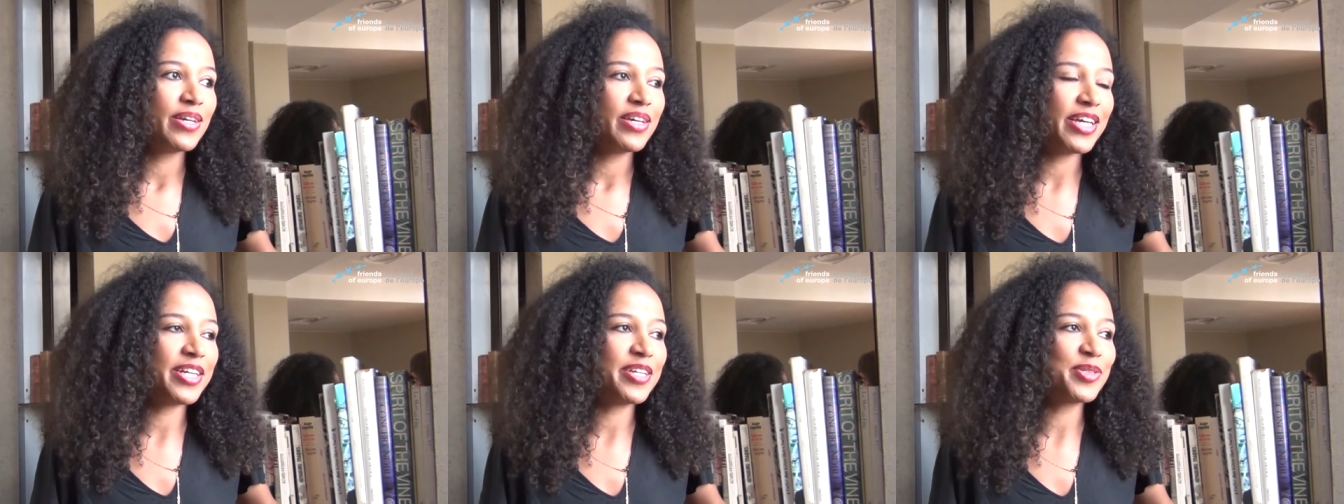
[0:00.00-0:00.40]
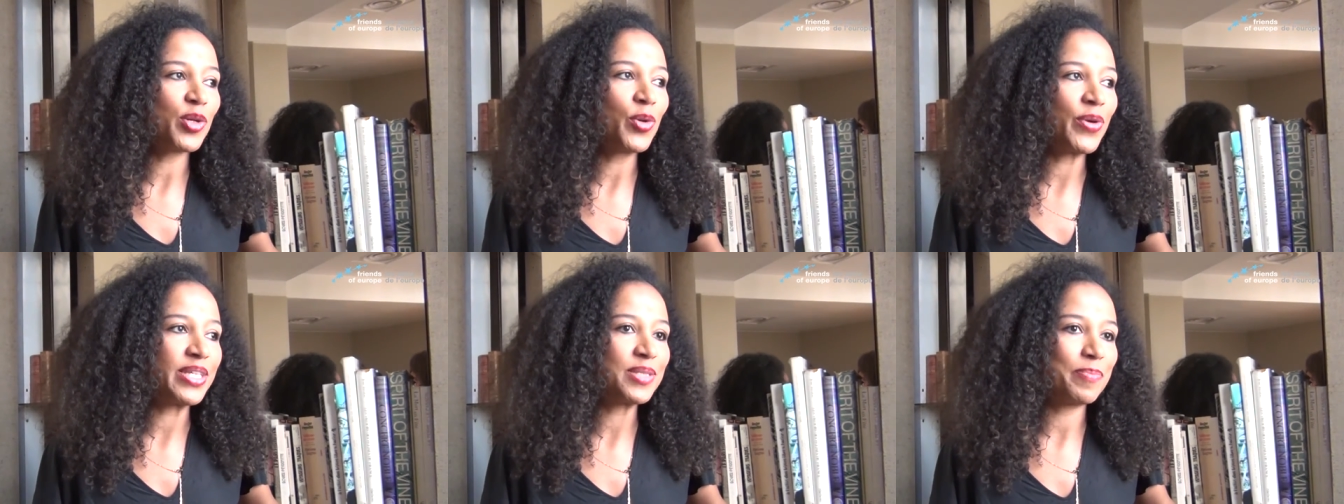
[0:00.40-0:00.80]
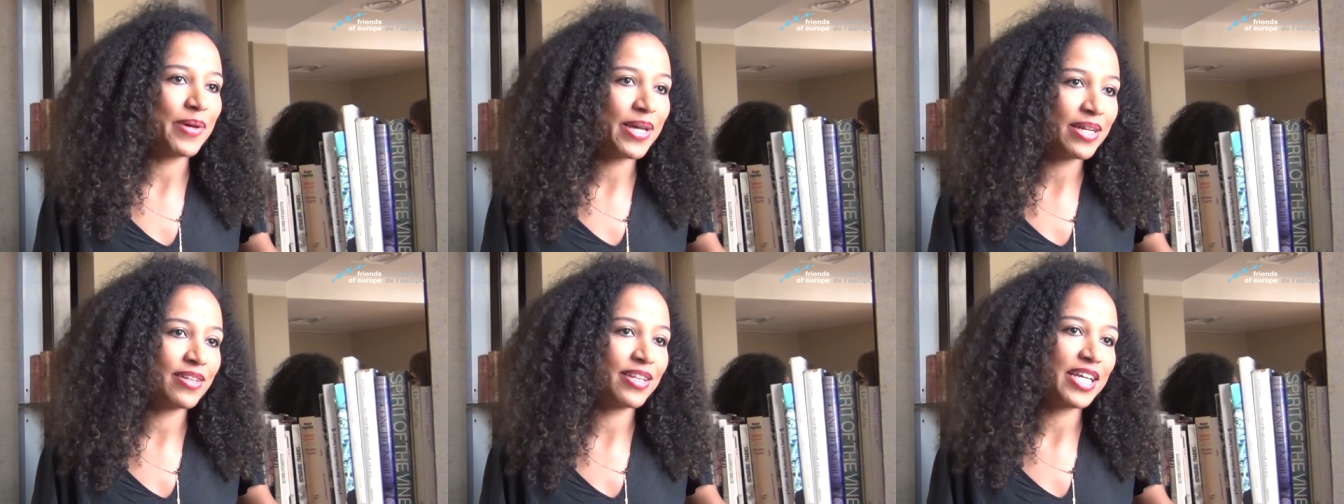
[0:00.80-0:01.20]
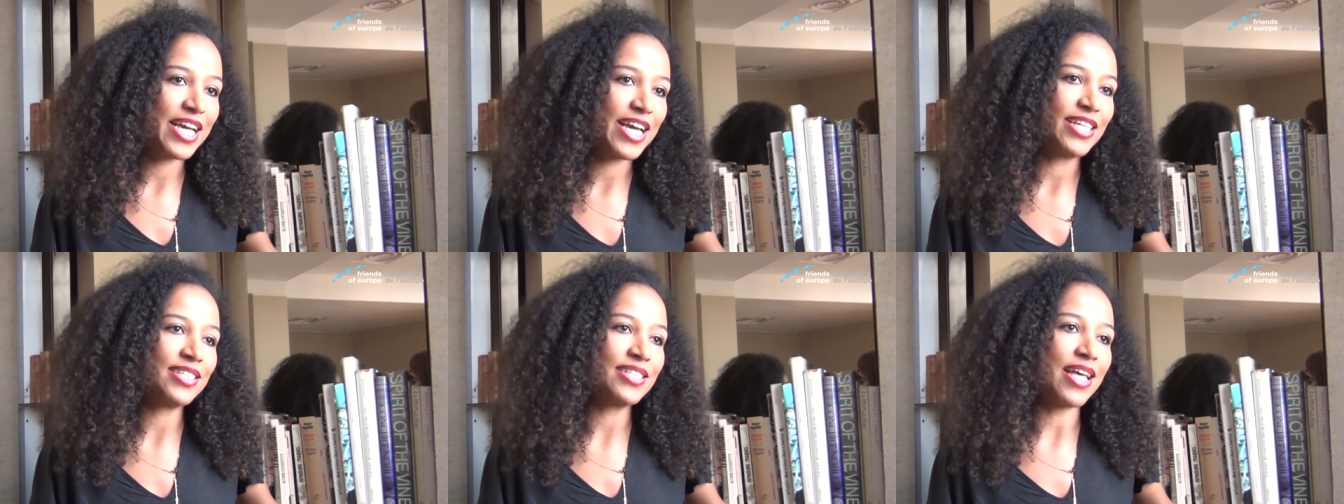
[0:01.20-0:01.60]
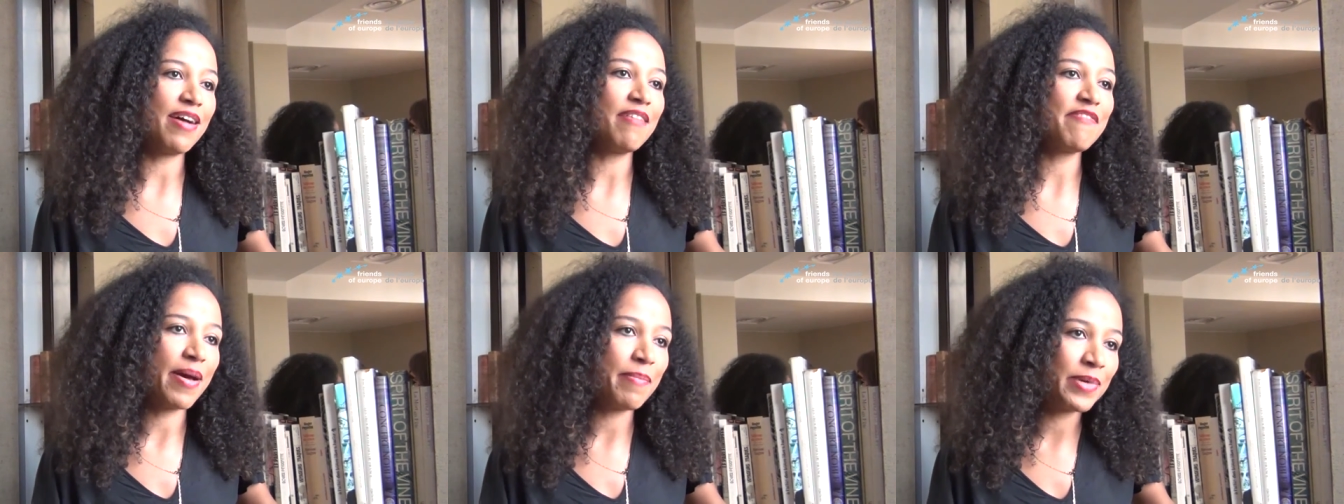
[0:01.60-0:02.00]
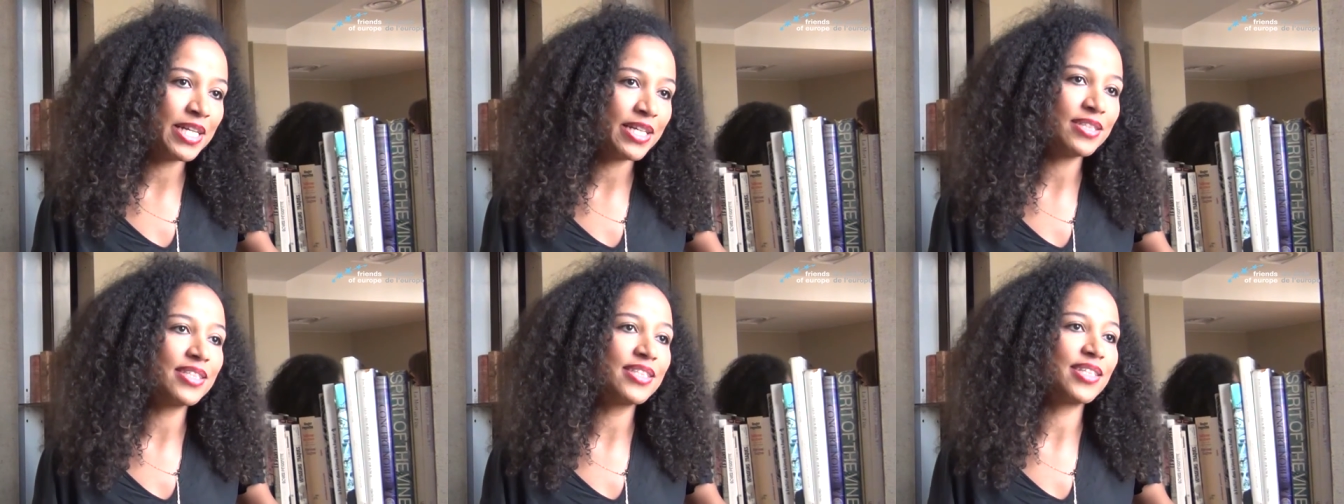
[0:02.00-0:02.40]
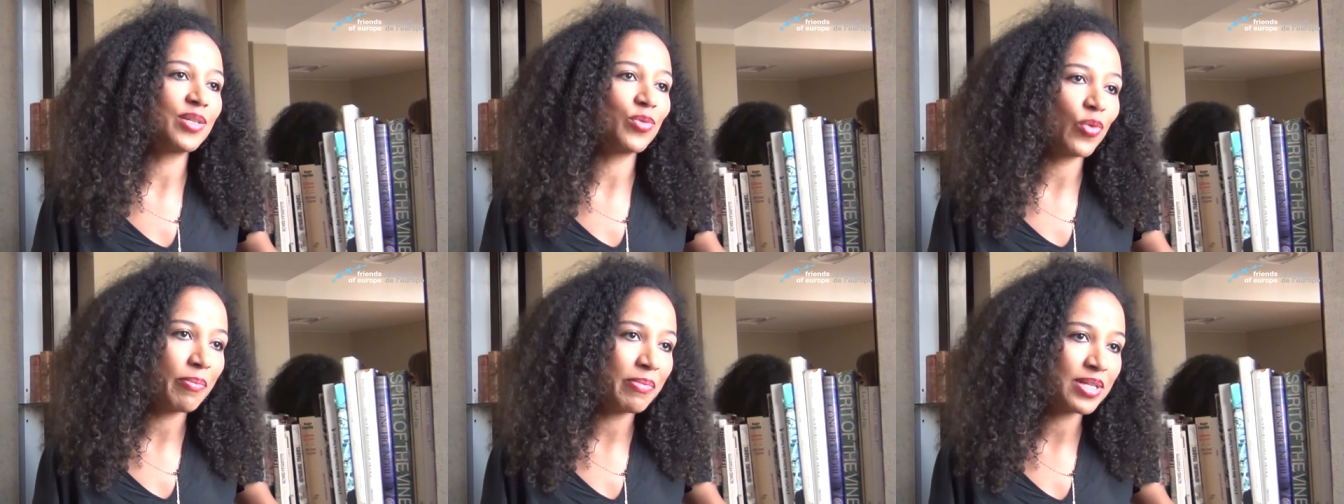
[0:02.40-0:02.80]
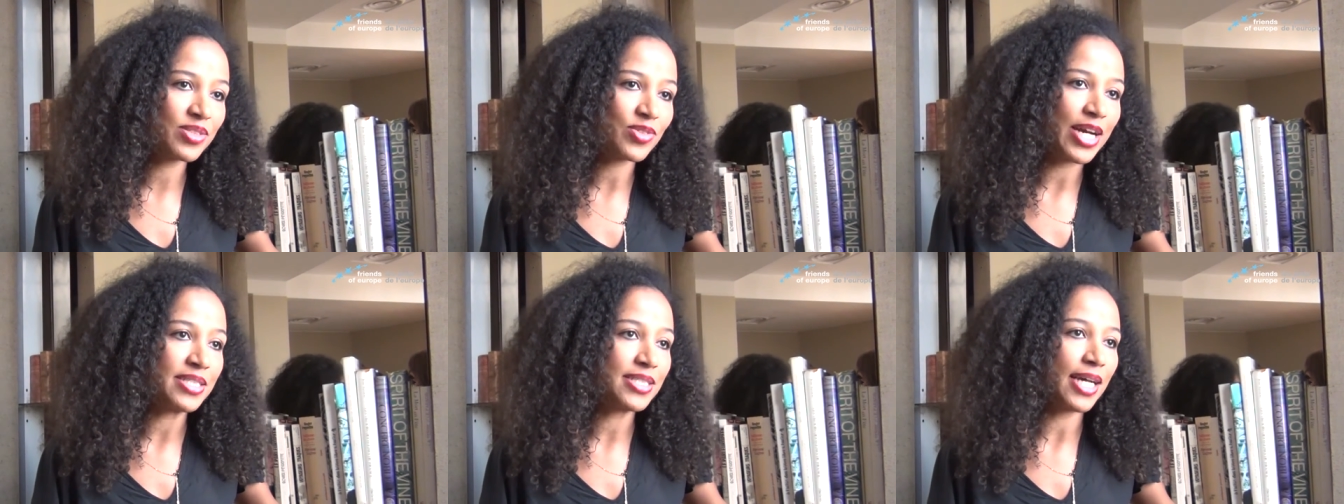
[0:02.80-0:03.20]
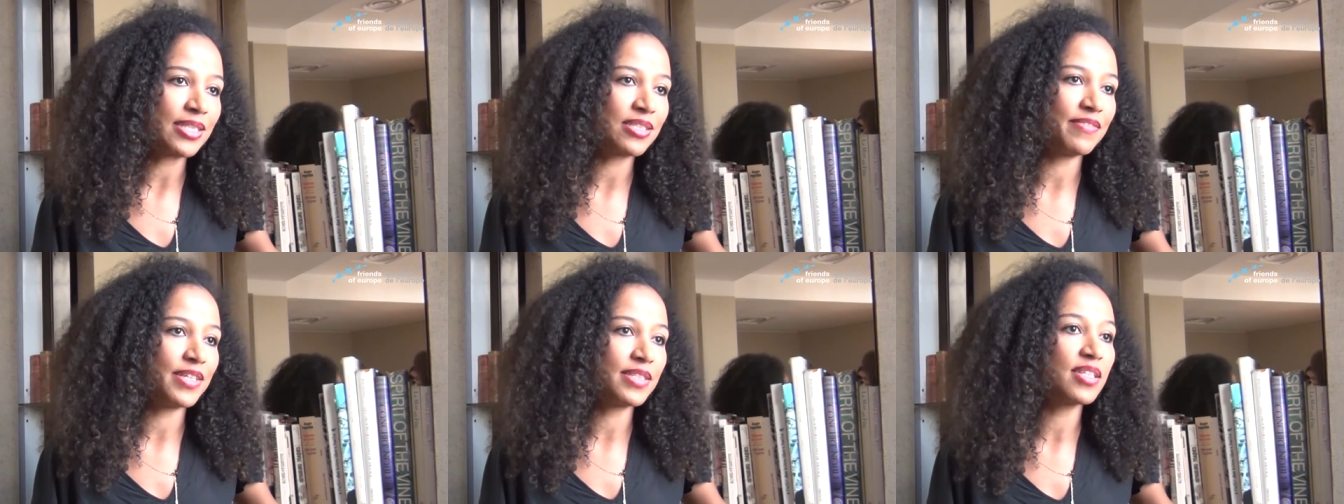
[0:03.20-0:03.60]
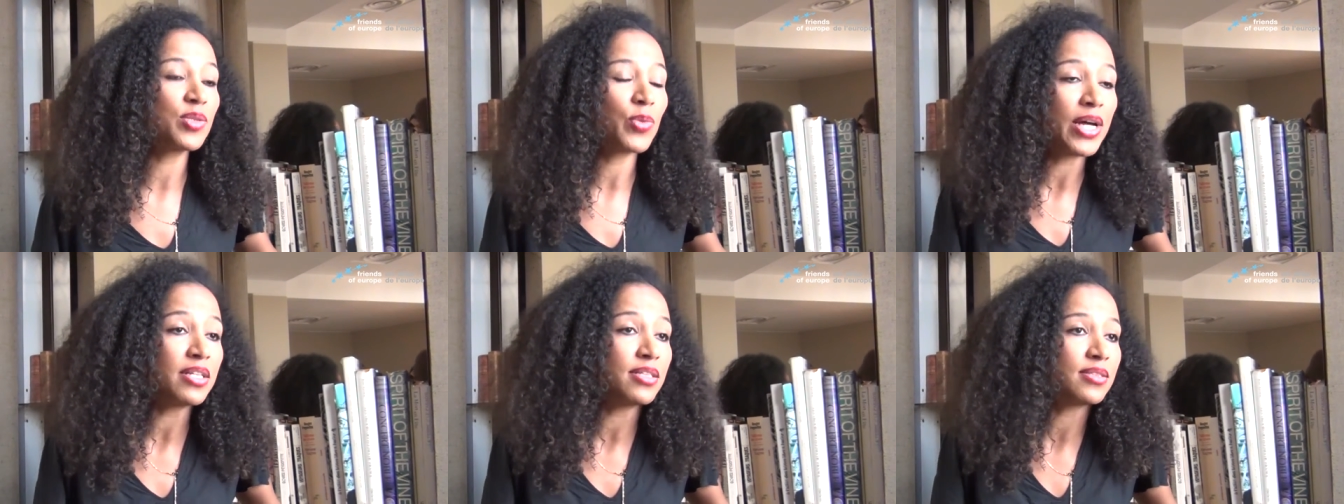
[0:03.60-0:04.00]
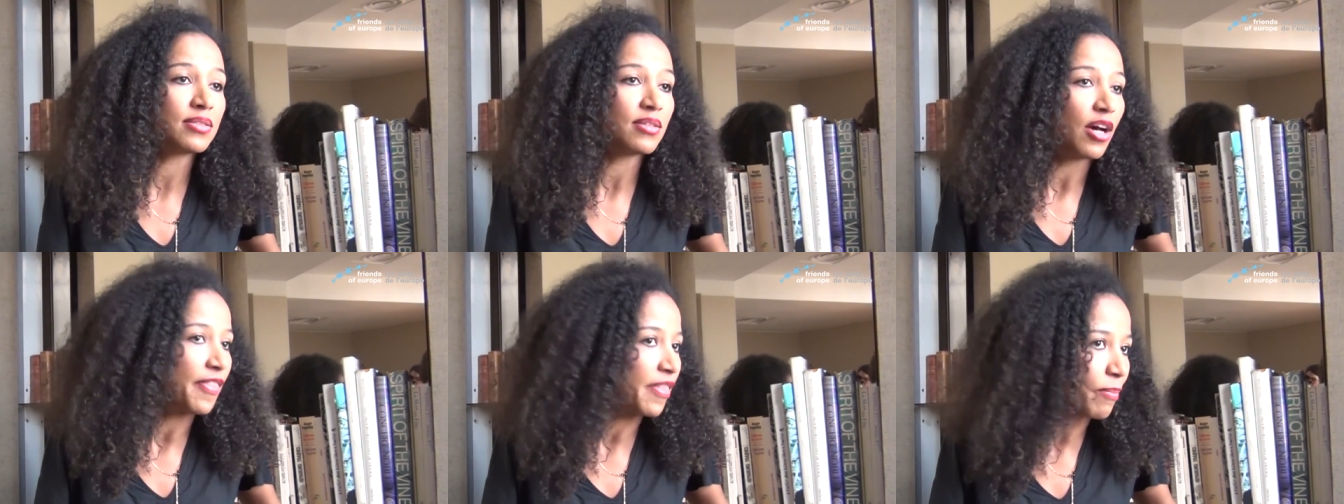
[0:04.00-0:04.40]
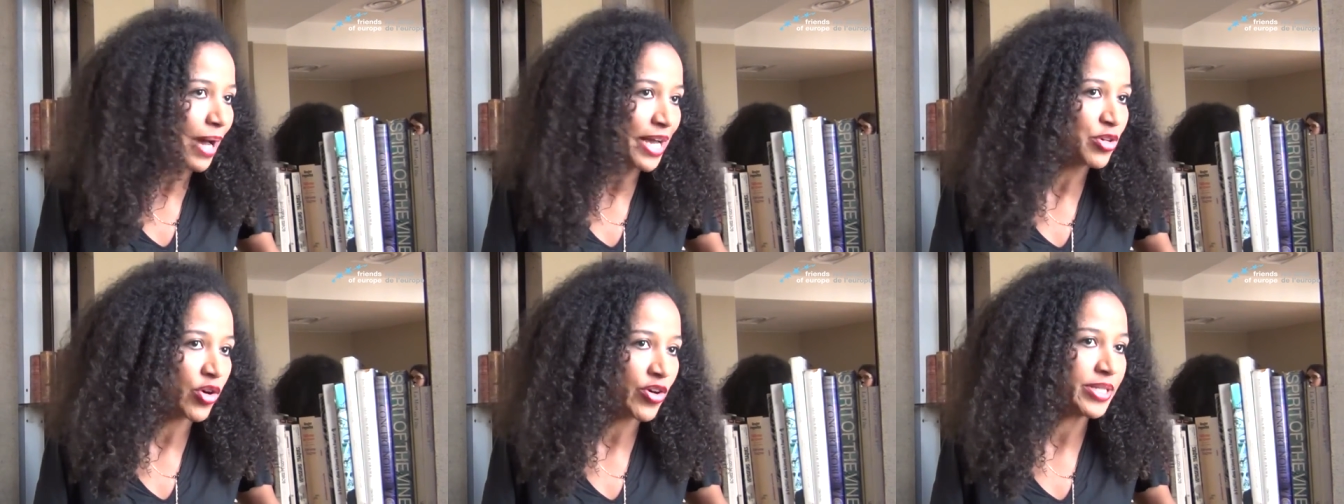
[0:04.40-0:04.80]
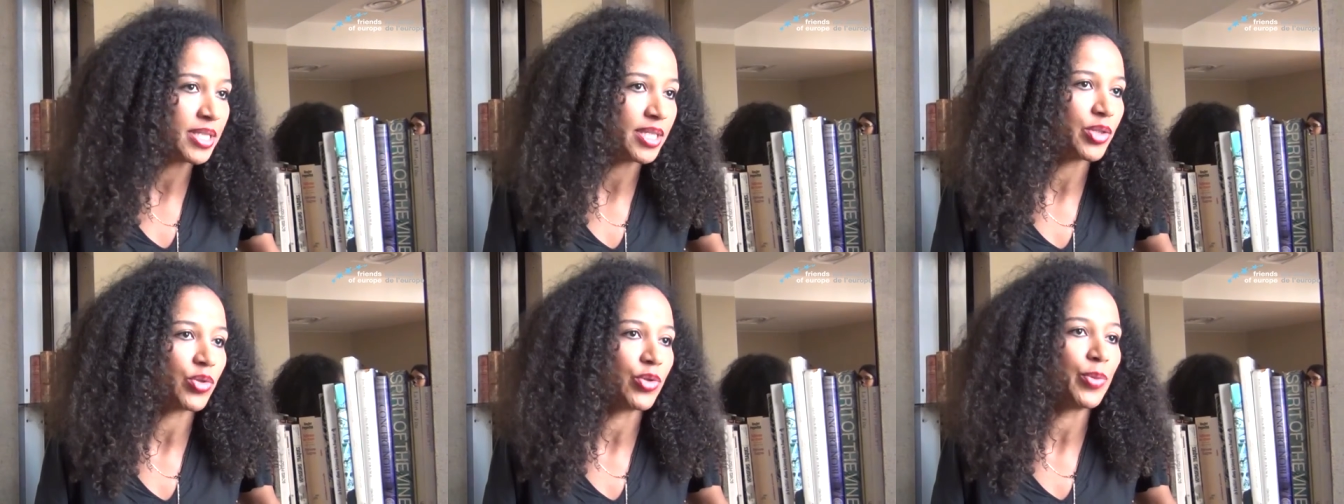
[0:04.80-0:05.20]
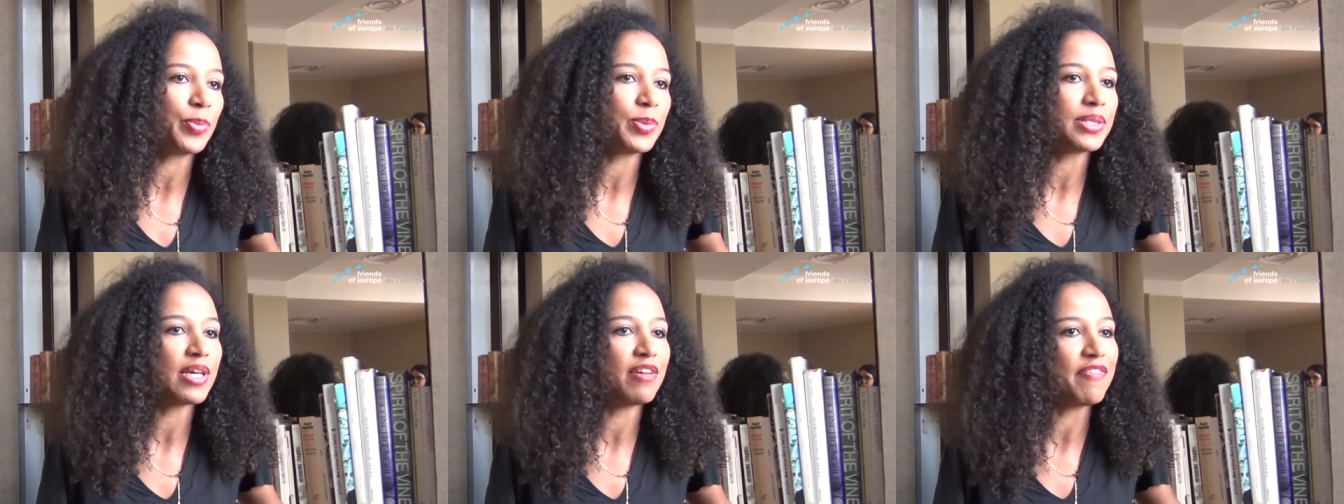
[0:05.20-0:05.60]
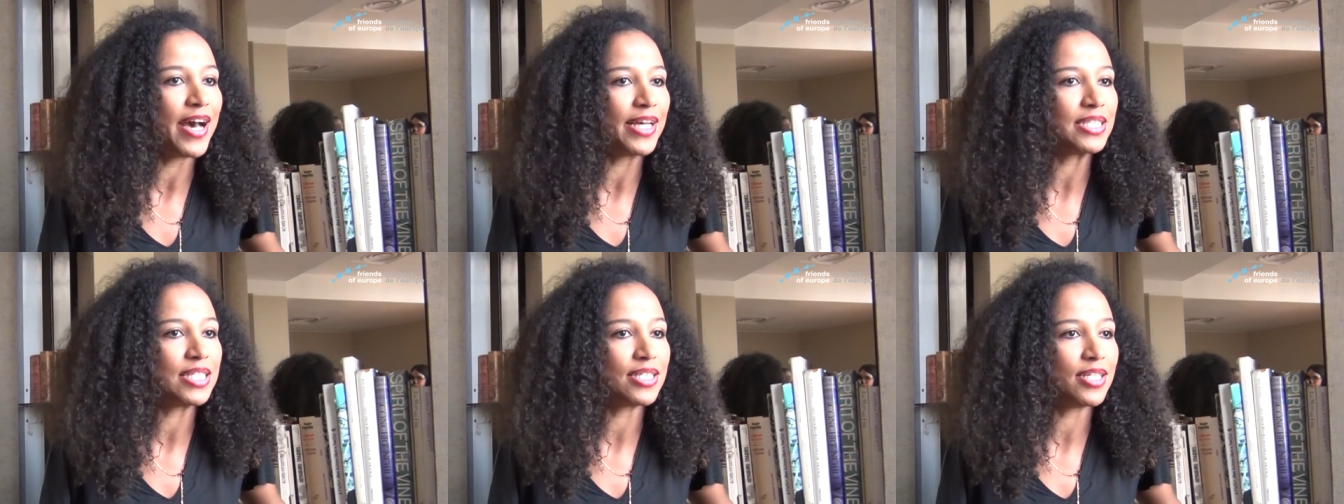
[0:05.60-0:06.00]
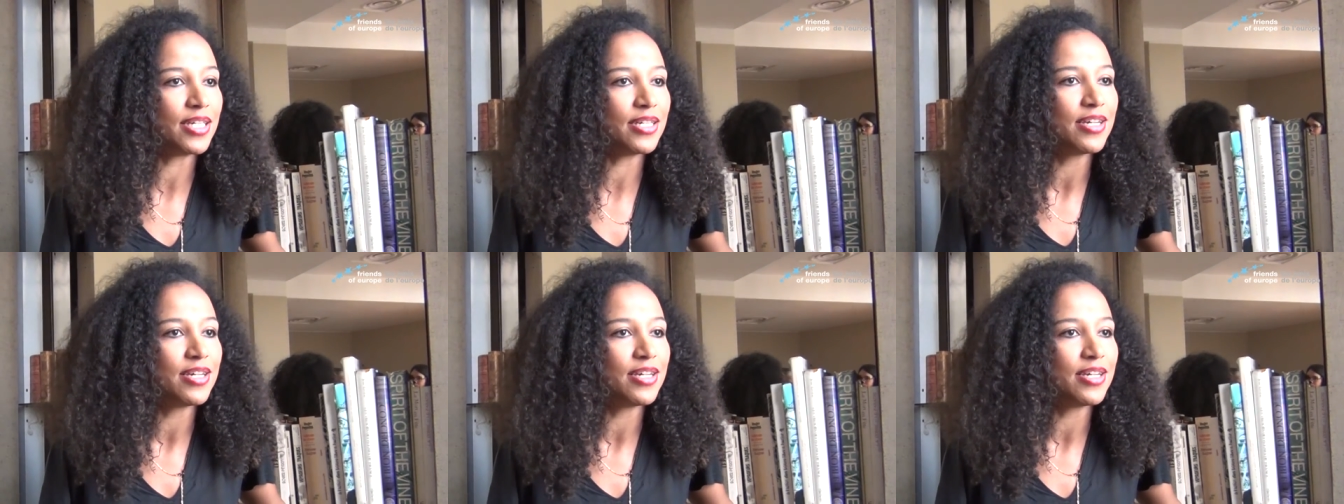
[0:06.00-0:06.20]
it has always been the case that feminists and women's rights activists, as well as other minority groups, have had to